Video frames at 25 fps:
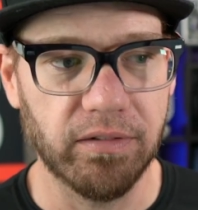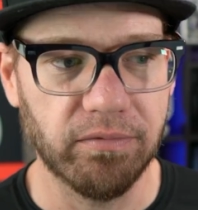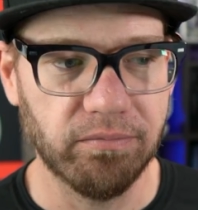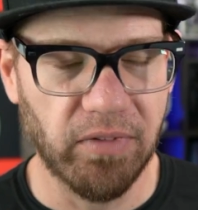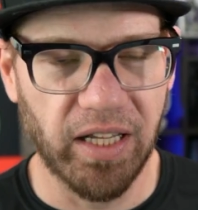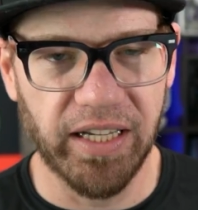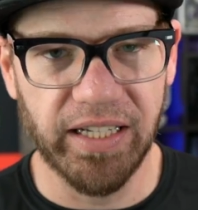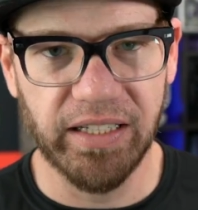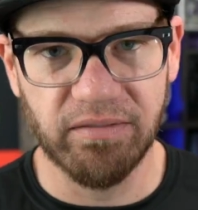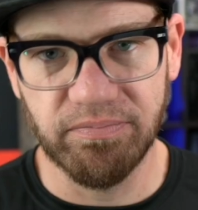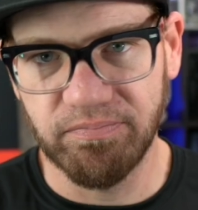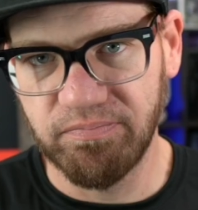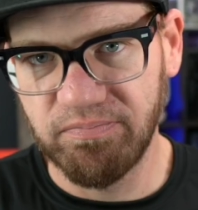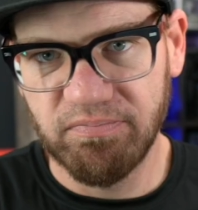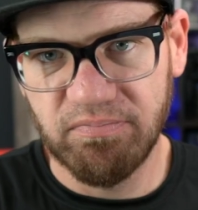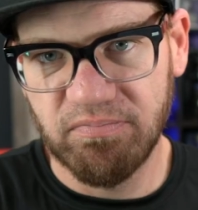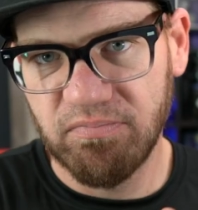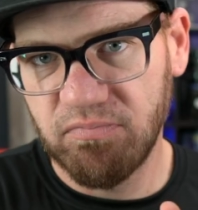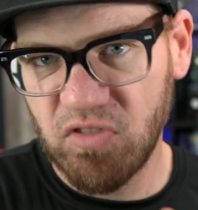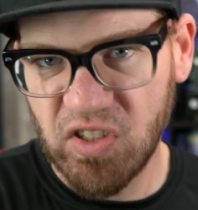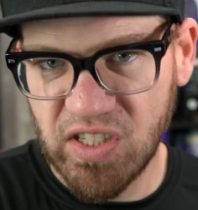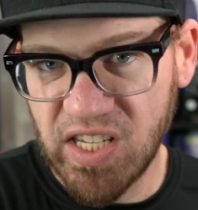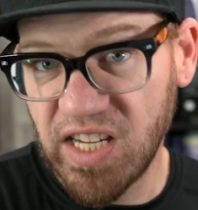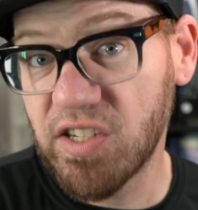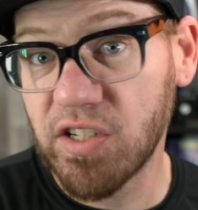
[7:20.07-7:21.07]
like
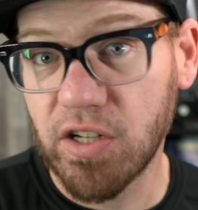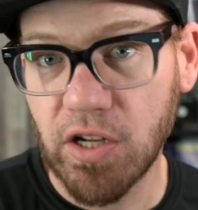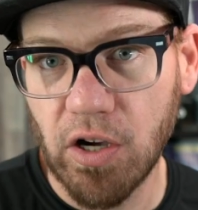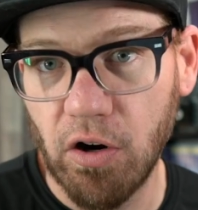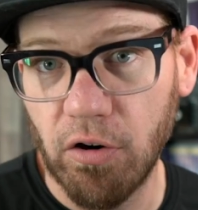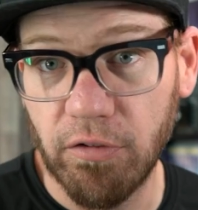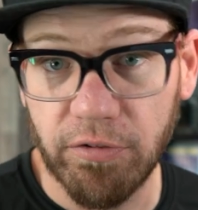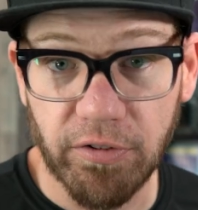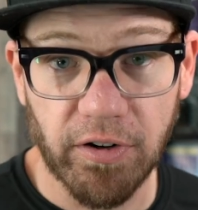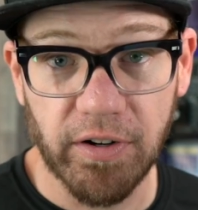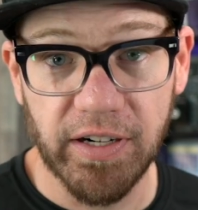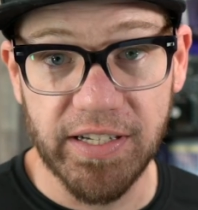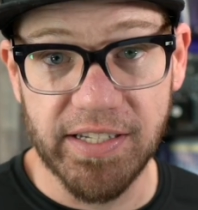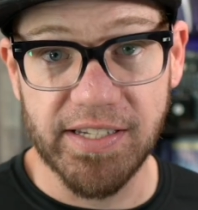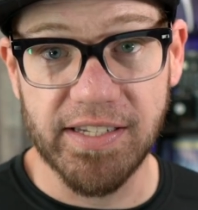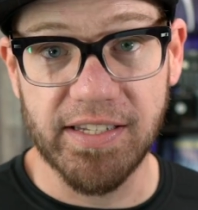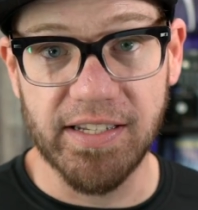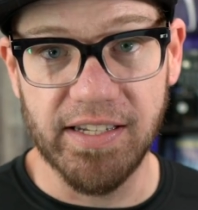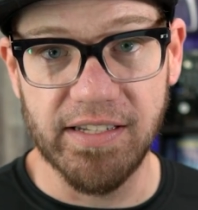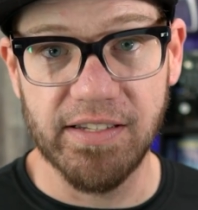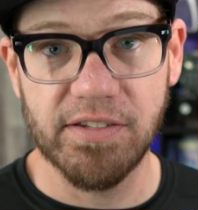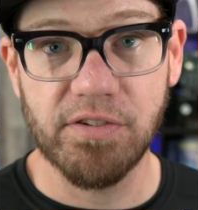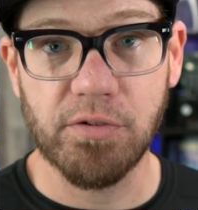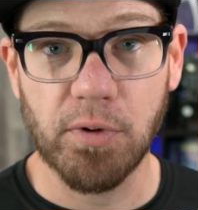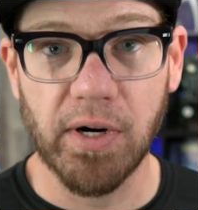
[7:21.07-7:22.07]
Cisco, for
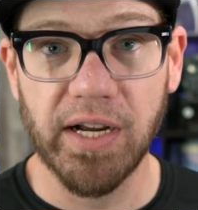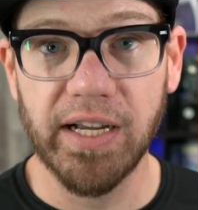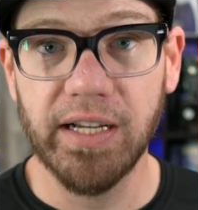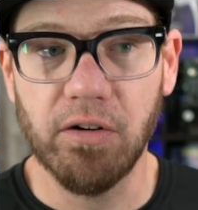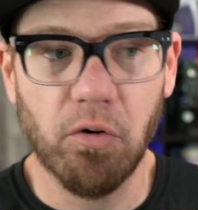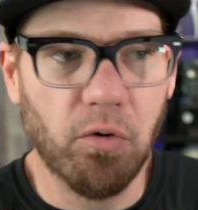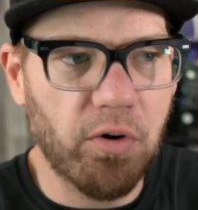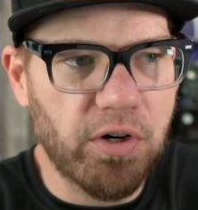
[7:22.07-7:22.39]
instance, right? Or